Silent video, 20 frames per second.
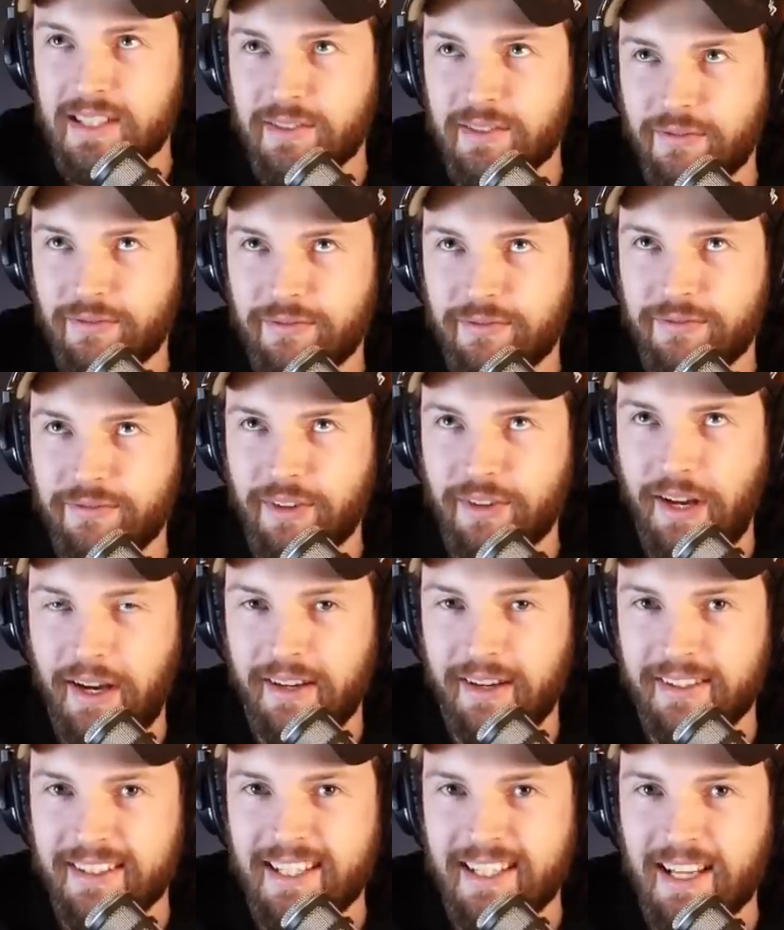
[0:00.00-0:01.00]
That's
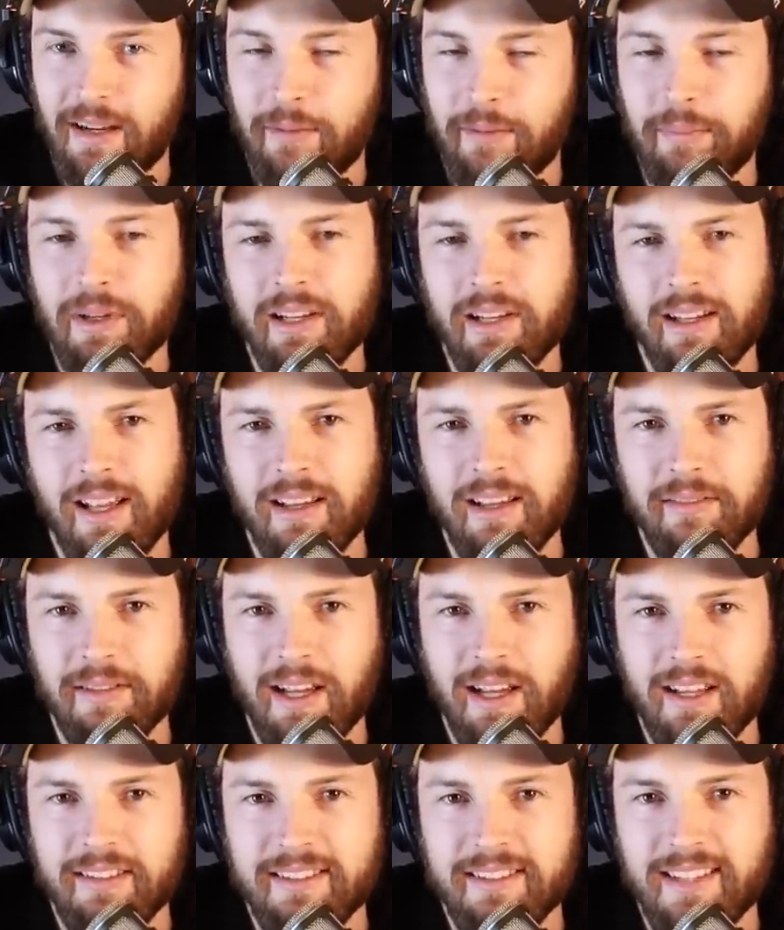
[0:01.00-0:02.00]
fair, yeah. But I,
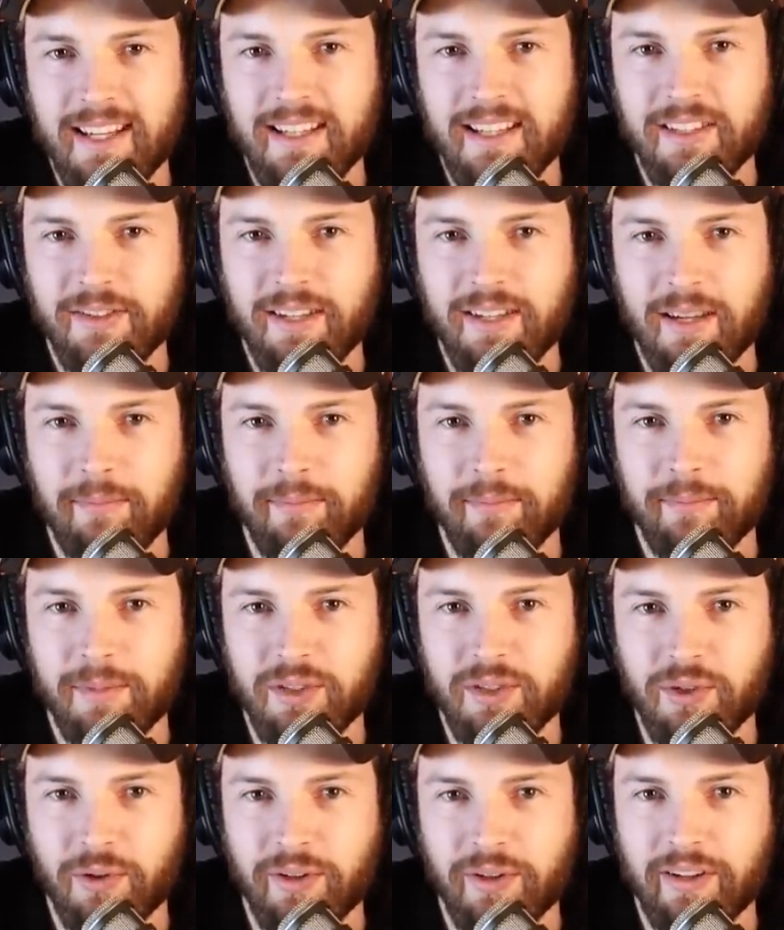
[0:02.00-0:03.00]
I say you get
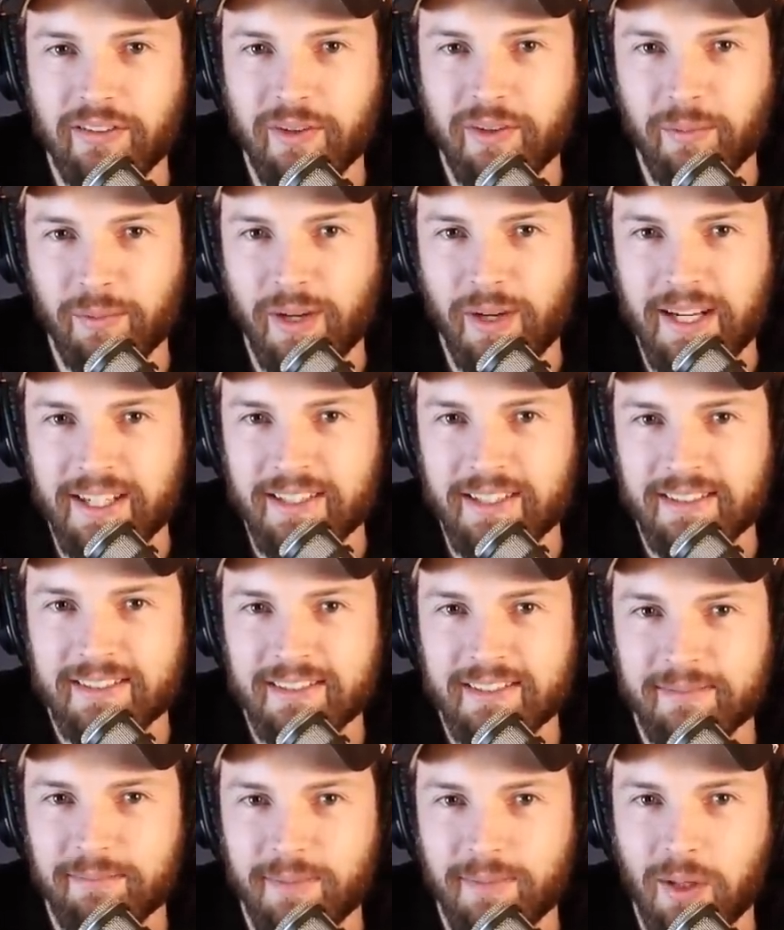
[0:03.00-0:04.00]
majority of them right
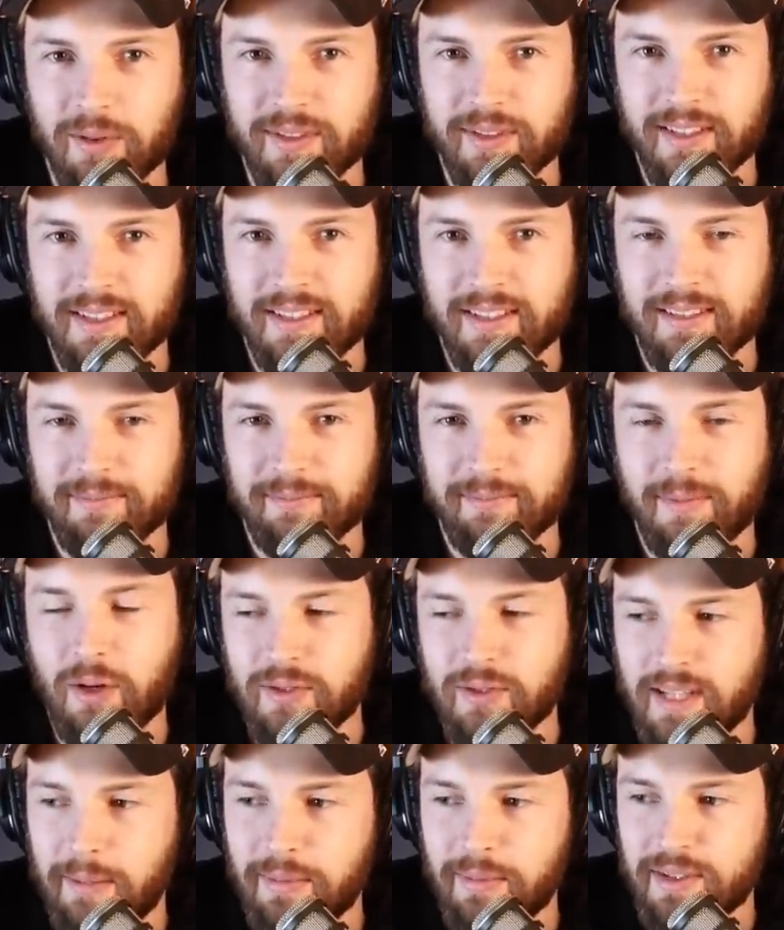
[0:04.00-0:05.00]
most of the,
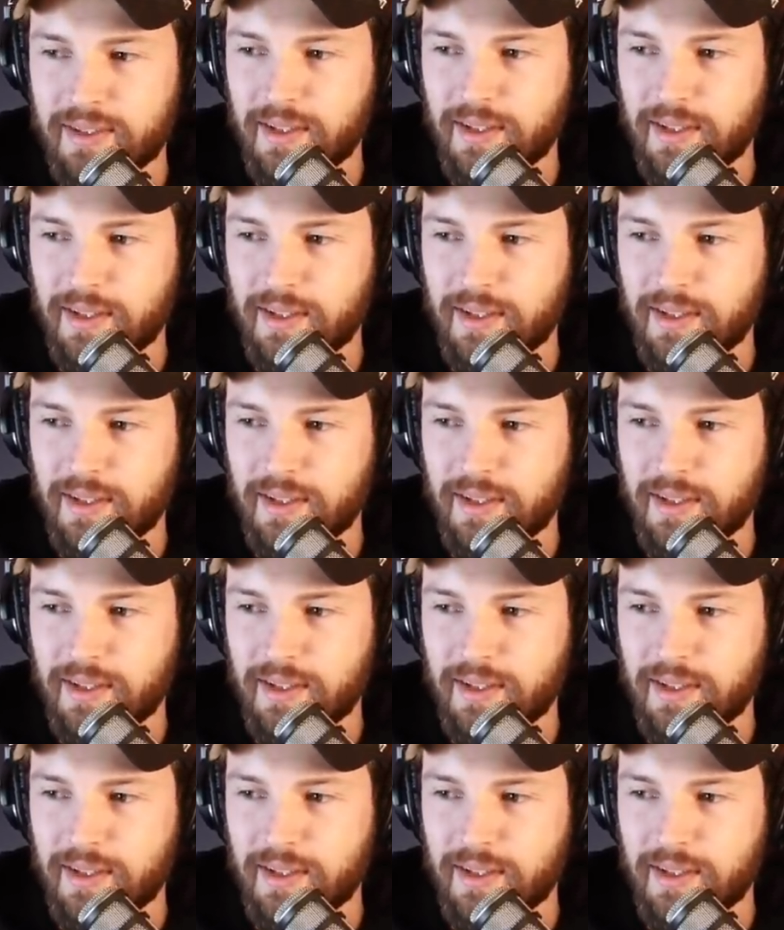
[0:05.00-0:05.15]
most